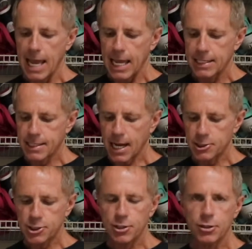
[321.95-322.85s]
It's
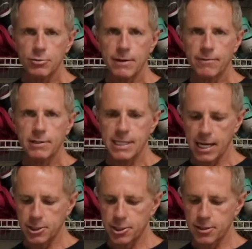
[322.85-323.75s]
got 2 different
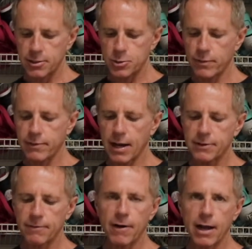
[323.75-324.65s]
textures. We've got
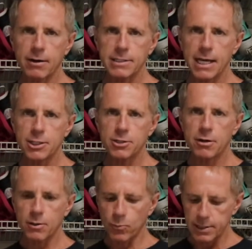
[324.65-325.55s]
the finer texture
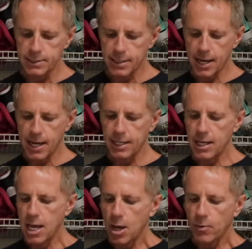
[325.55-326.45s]
on the one side.
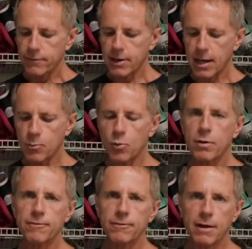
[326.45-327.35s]
We've got a more
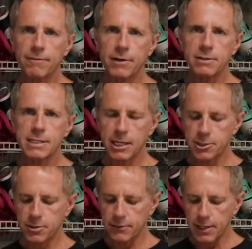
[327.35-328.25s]
fluffier
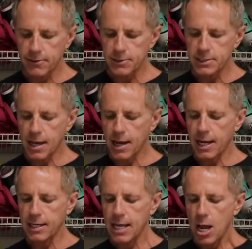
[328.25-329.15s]
texture on the other
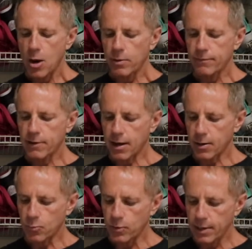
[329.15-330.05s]
side. We've got a
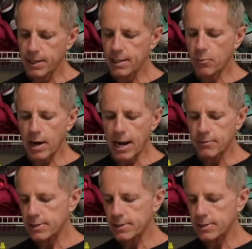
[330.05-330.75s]
ribbing around